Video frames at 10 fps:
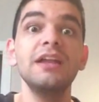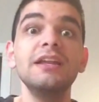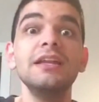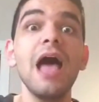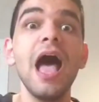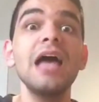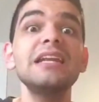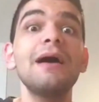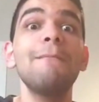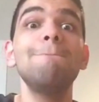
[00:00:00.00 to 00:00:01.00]

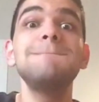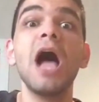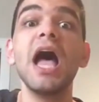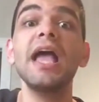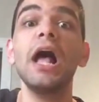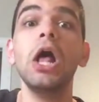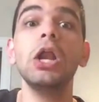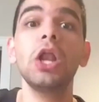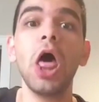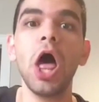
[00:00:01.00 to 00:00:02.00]
Not by a
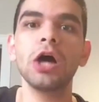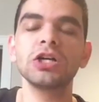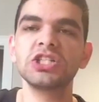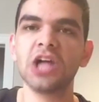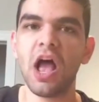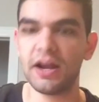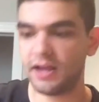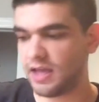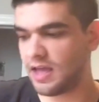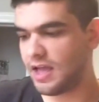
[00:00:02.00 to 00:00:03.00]
long shot.